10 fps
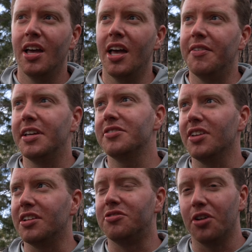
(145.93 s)
If it gets
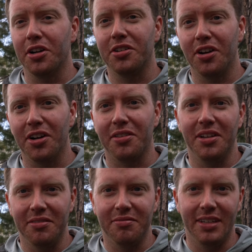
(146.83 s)
like dark,
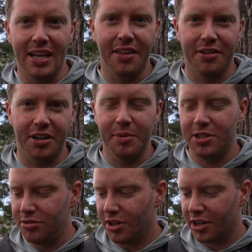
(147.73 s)
then yeah, they're going to be
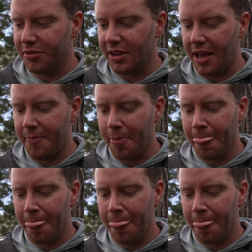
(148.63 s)
too dark for that.